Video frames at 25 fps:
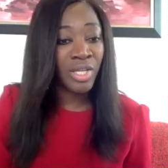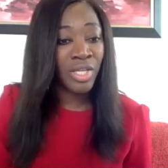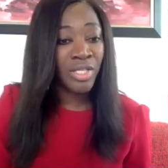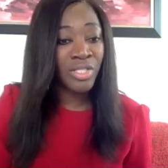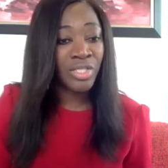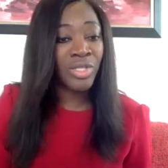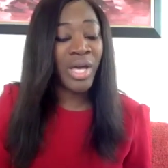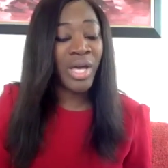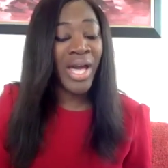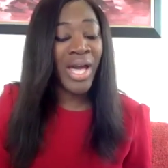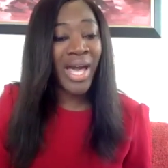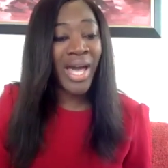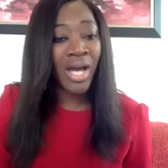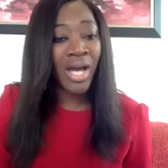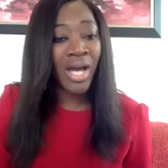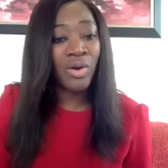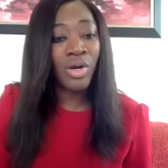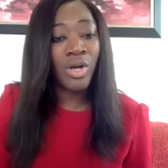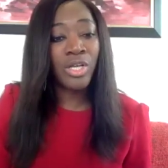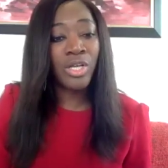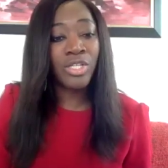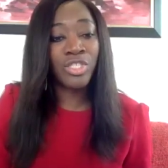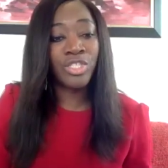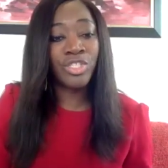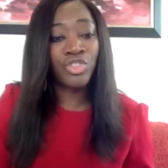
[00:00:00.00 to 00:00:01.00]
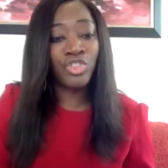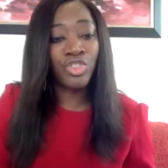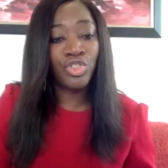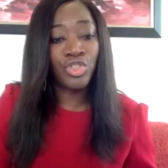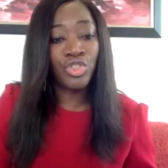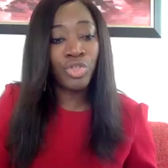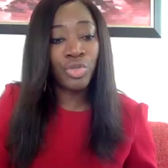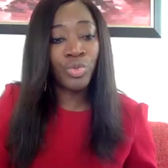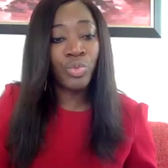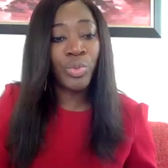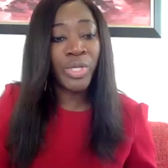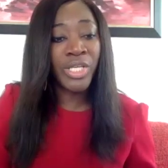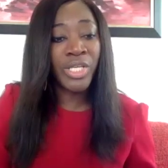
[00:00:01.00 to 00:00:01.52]
So how, Ursula,
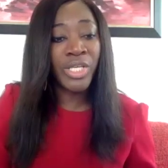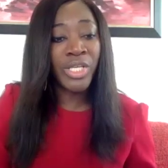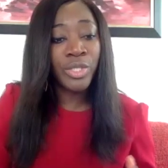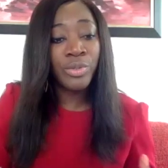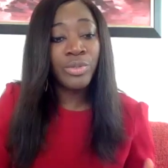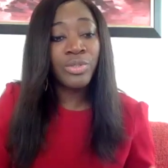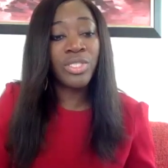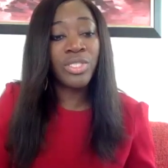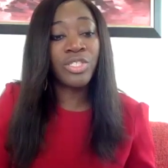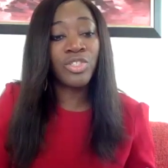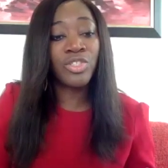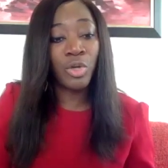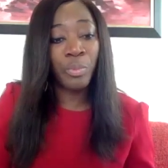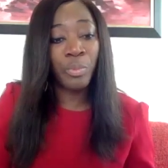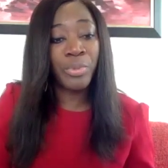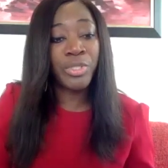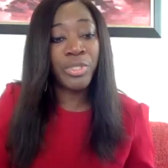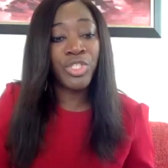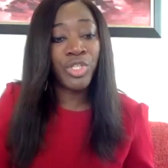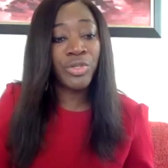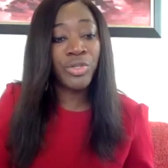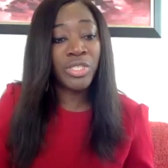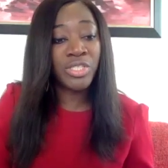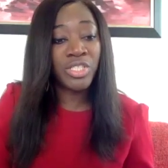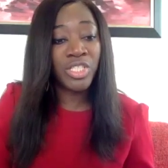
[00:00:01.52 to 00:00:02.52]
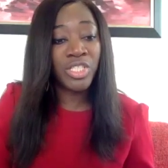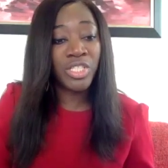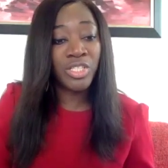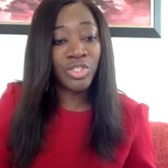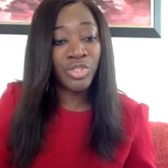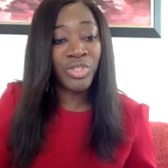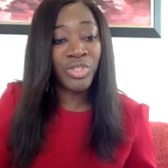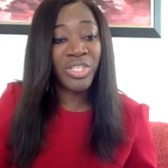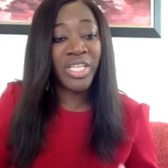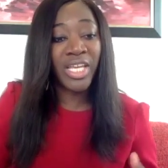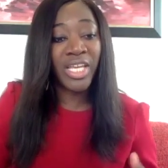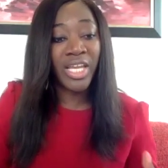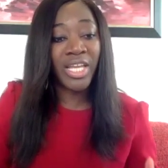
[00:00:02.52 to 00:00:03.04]
do we use this opportunity to
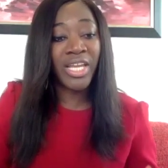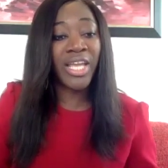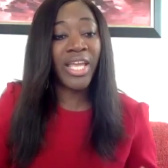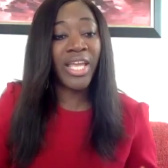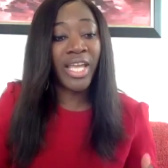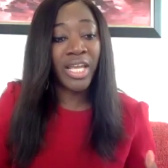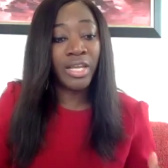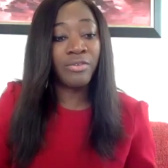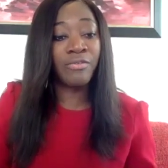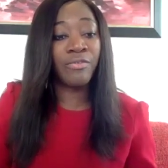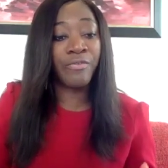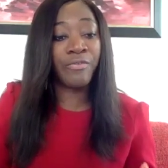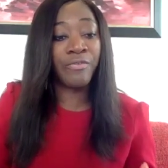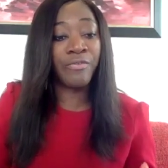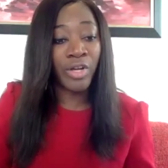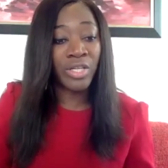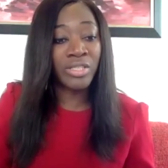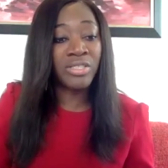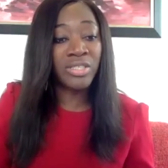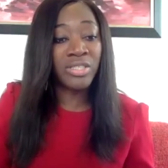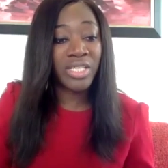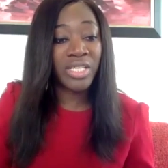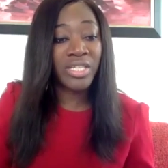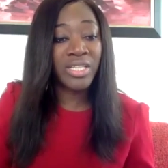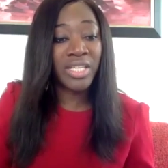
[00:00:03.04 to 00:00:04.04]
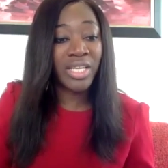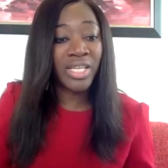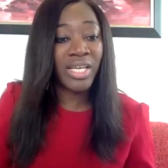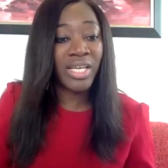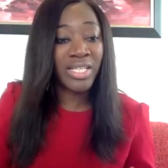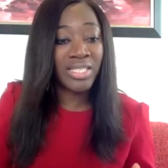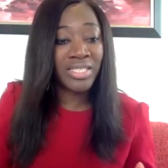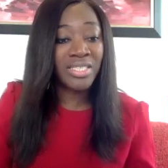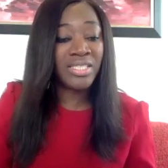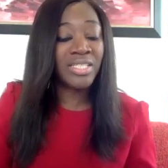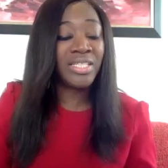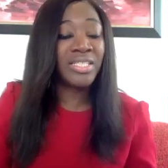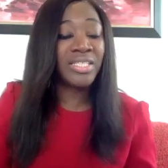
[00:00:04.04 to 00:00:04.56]
get in front and get a
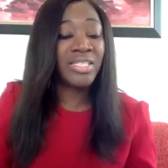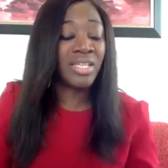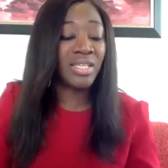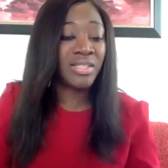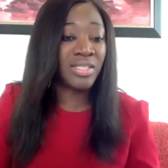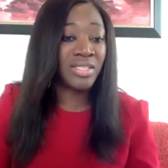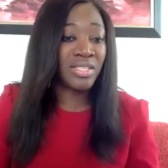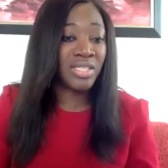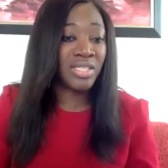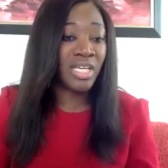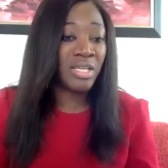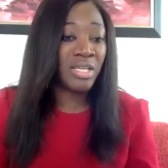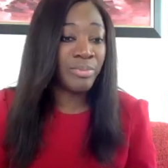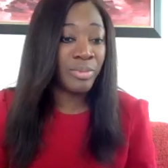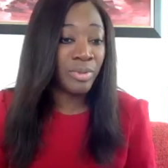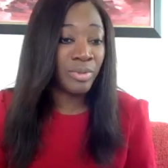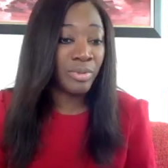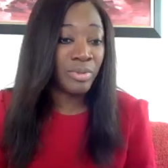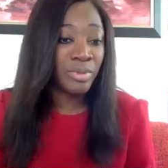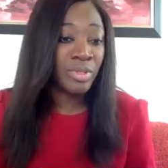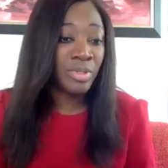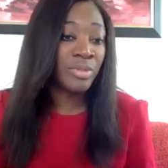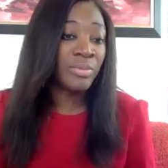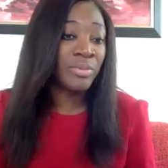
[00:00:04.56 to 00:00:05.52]
seat at the table?